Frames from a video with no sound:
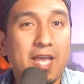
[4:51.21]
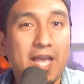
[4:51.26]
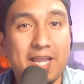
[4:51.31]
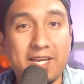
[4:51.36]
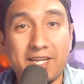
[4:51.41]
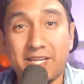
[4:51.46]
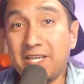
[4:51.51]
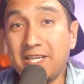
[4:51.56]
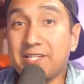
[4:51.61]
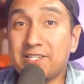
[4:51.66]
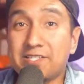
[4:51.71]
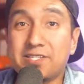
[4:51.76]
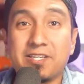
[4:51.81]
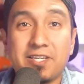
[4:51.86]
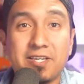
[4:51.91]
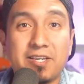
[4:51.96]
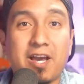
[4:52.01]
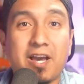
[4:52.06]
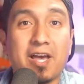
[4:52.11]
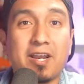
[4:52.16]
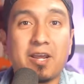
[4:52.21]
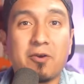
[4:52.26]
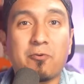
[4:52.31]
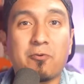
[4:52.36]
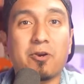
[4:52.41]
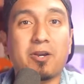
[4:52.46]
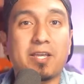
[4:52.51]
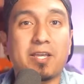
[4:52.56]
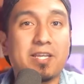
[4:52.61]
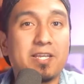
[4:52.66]
and is seeing God at
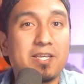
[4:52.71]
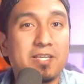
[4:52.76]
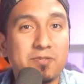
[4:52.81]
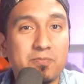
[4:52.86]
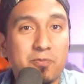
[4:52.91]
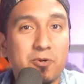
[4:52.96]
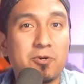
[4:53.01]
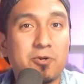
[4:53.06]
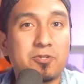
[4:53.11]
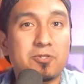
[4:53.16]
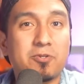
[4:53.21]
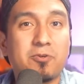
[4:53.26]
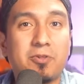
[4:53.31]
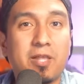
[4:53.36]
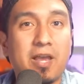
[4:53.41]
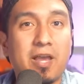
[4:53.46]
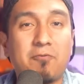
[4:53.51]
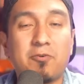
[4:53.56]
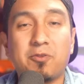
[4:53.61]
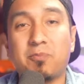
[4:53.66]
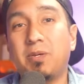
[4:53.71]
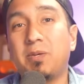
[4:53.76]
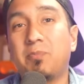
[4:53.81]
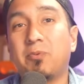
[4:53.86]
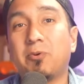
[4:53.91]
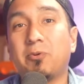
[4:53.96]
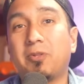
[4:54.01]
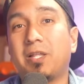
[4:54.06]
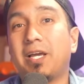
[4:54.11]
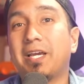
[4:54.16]
work in his personal life with
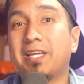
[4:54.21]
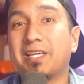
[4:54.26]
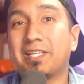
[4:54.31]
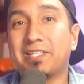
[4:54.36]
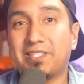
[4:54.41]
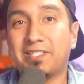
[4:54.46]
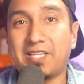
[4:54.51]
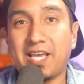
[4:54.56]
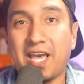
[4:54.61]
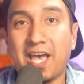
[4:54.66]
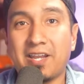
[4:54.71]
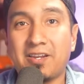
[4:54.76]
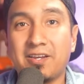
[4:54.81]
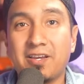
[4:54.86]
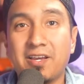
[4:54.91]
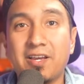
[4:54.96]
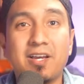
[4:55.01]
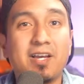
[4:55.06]
people like his dad.